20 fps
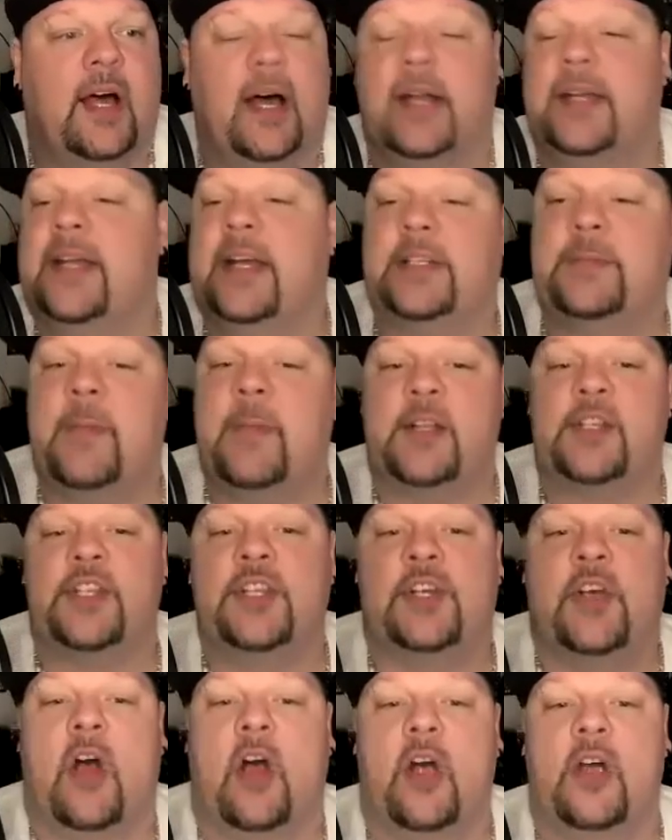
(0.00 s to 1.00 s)
Next match on the
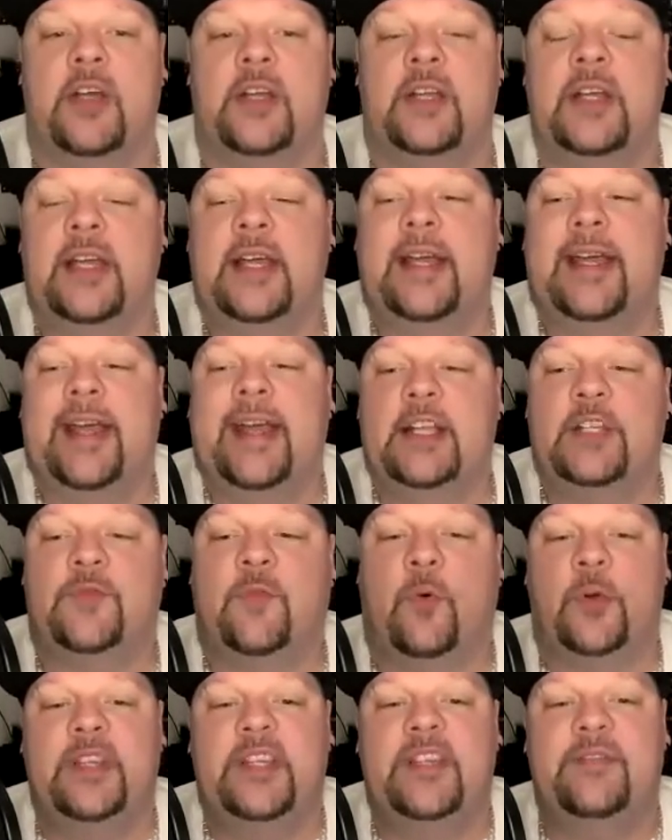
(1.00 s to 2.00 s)
card is
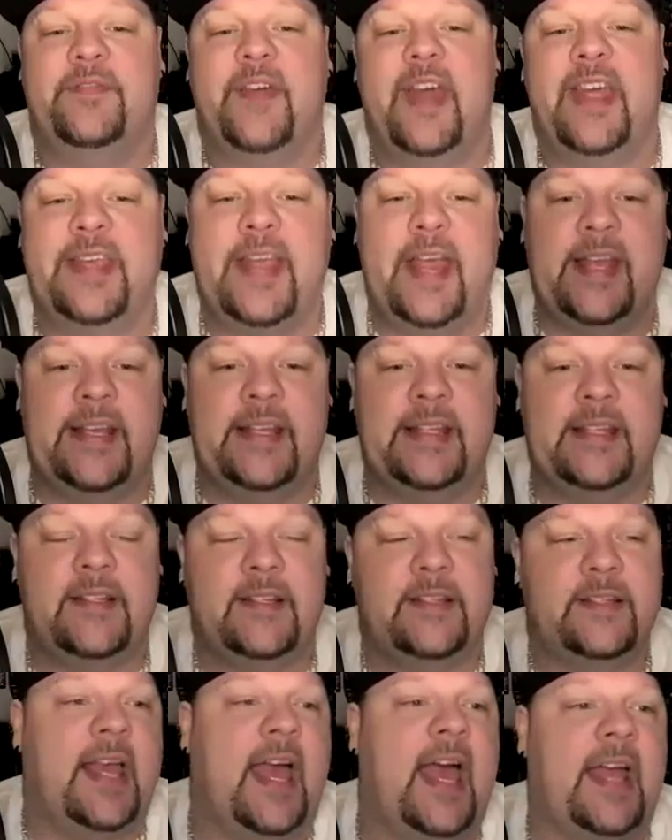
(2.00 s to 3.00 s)
for the vacated
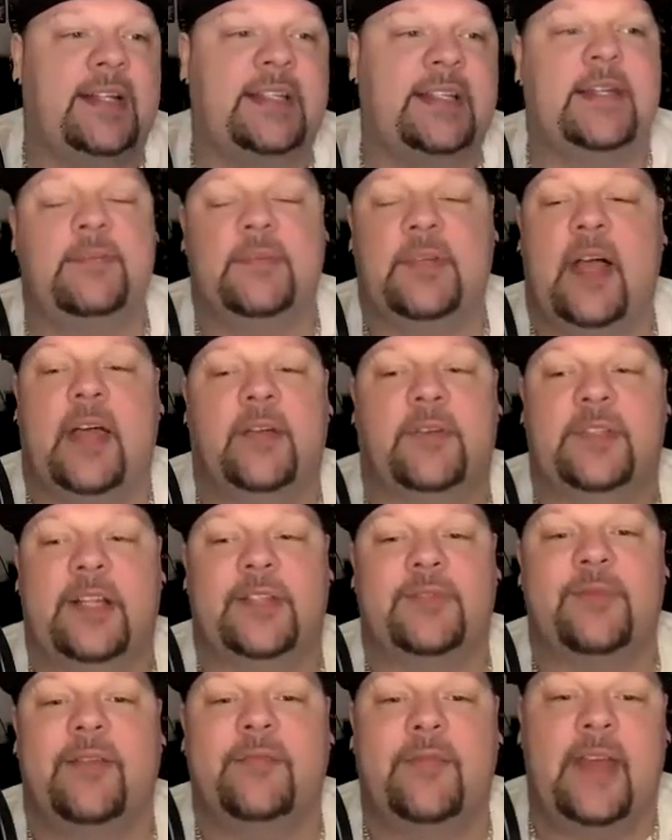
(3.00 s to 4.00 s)
tag team titles.
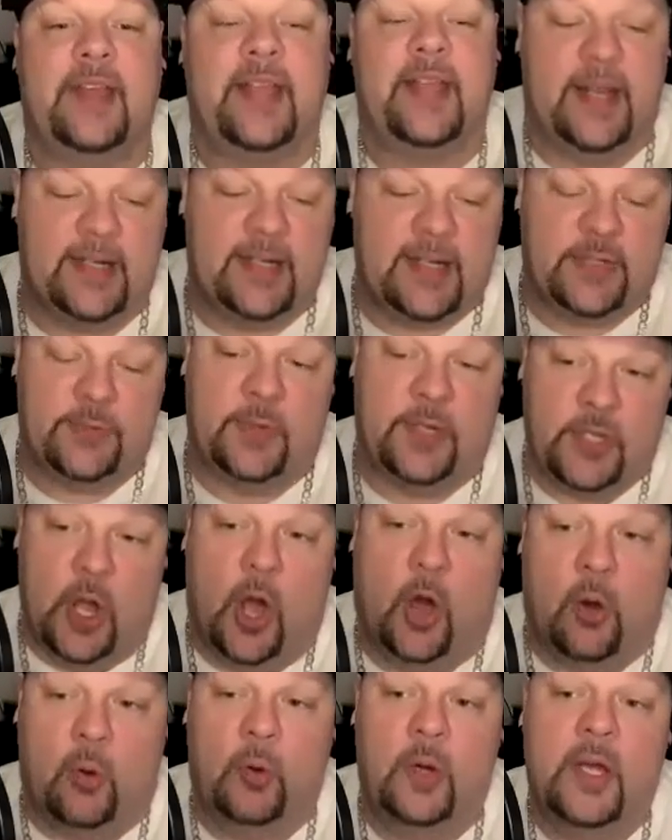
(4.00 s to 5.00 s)
That's right, vacated. As we
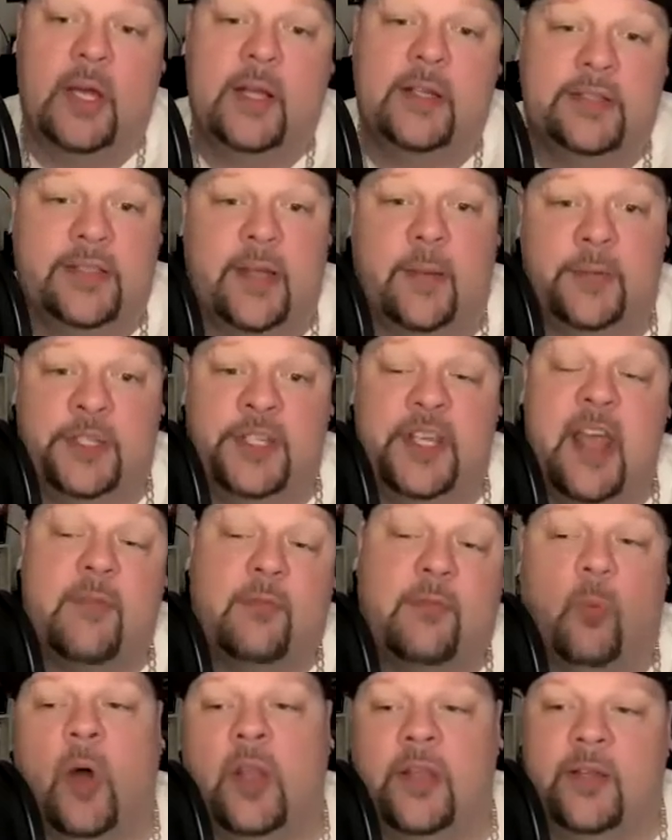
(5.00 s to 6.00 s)
know, WTF
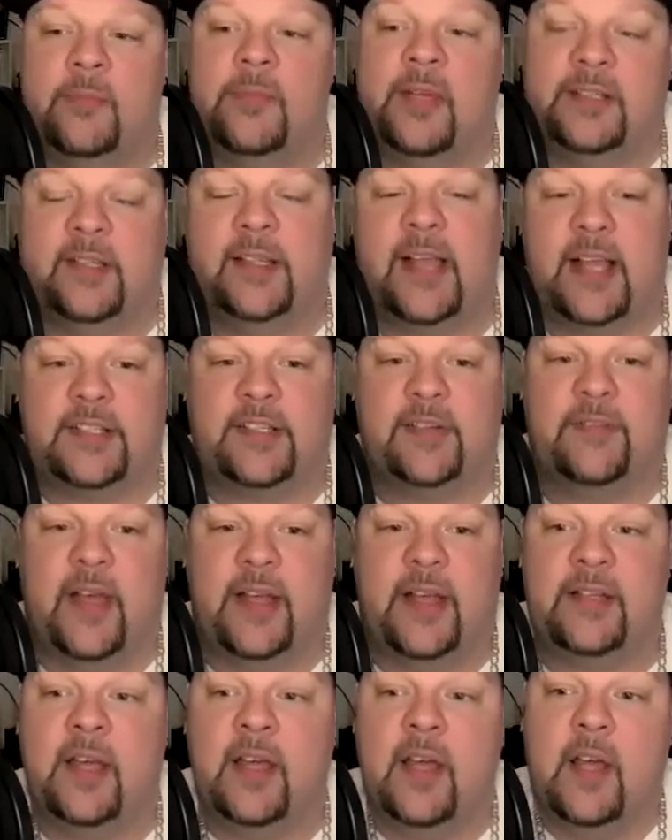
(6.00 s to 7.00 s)
won them at the last
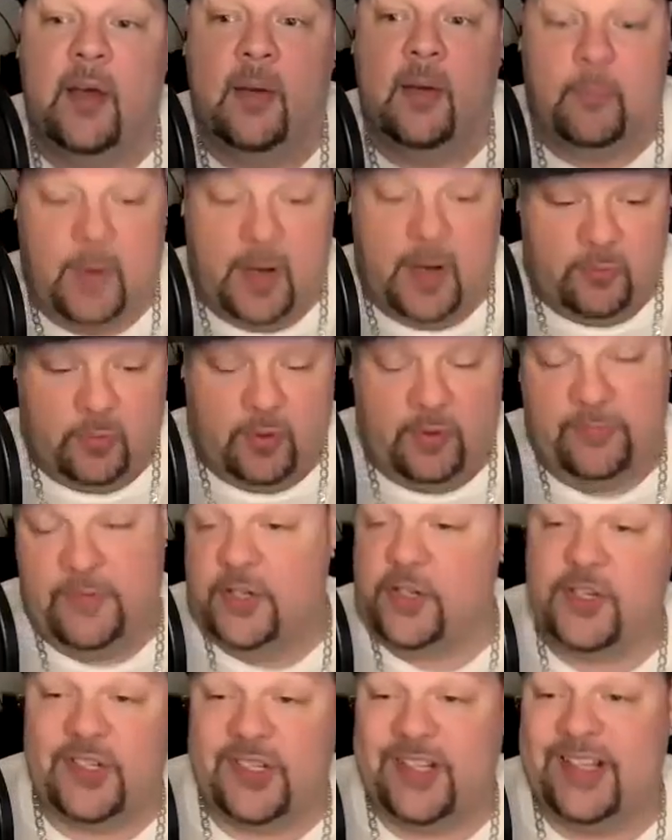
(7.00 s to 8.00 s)
event, but were
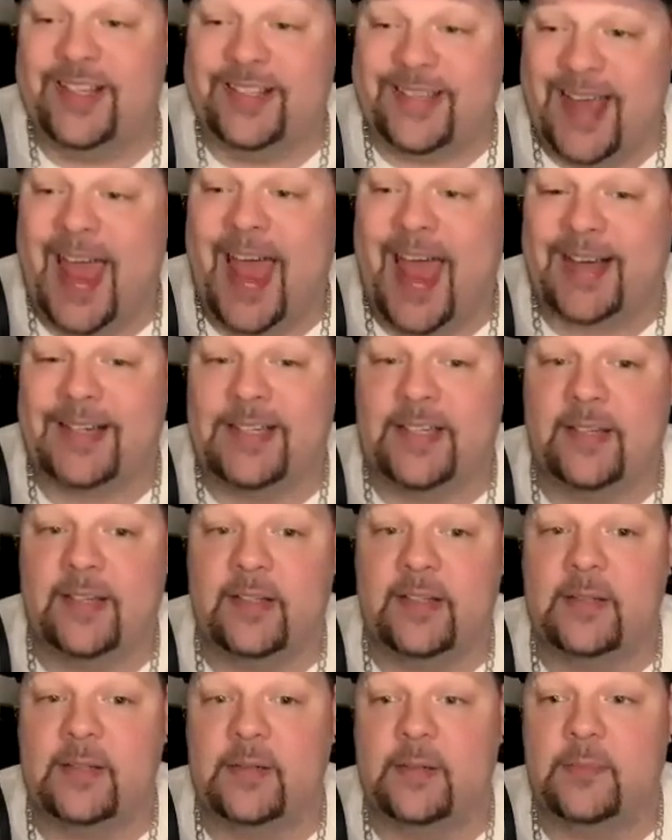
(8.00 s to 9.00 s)
viciously attacked
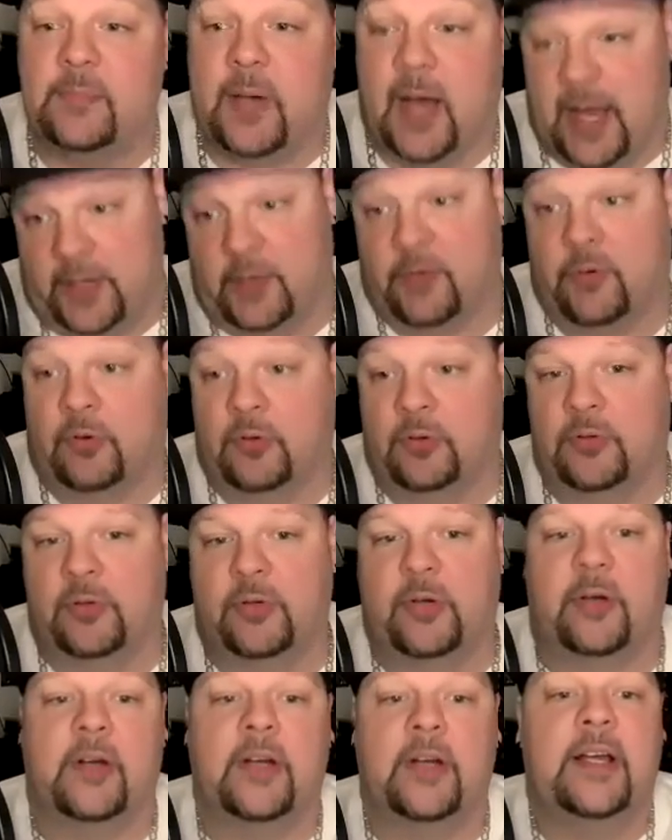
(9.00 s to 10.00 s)
by Cruel
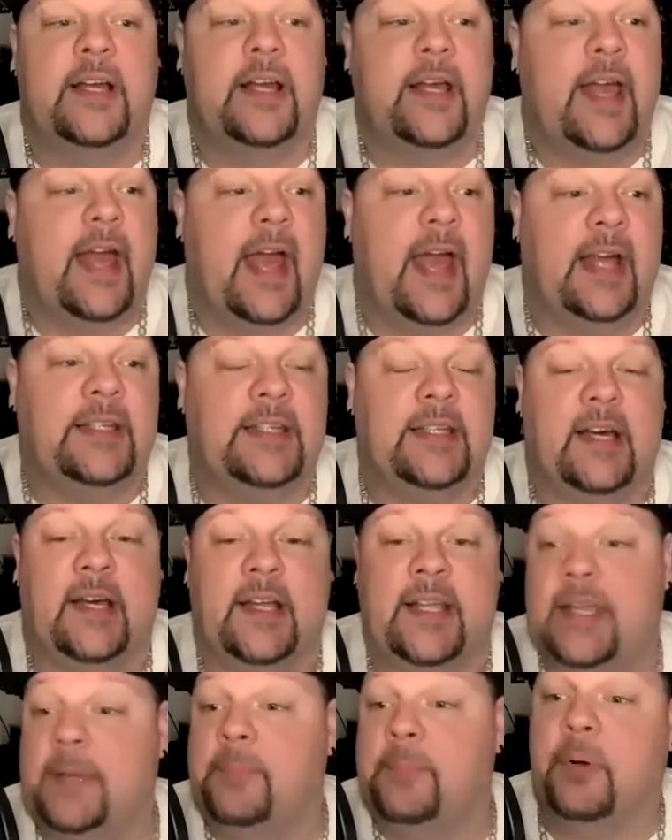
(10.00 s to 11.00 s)
Kruger. And
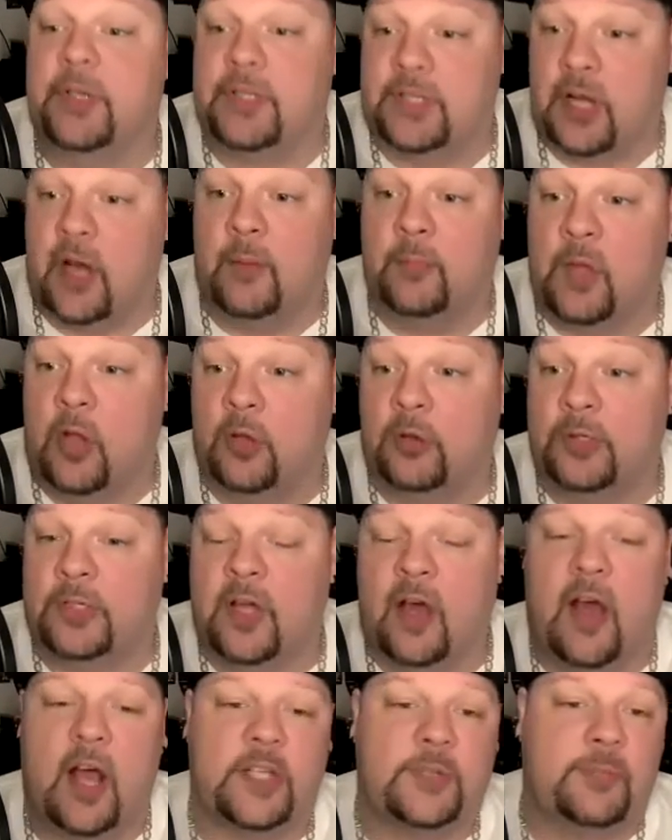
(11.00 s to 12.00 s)
he put Tom Lawler in the
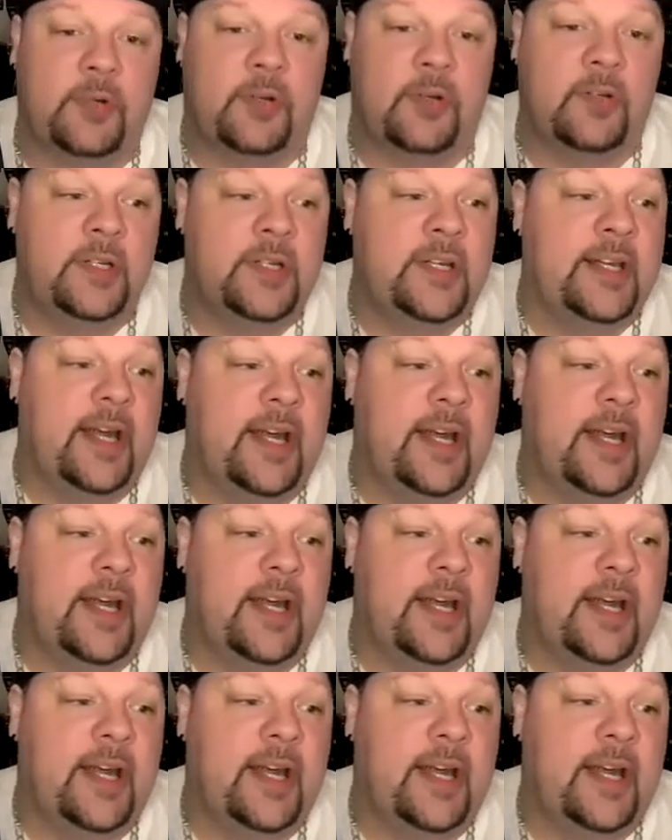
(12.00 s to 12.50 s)
hospital.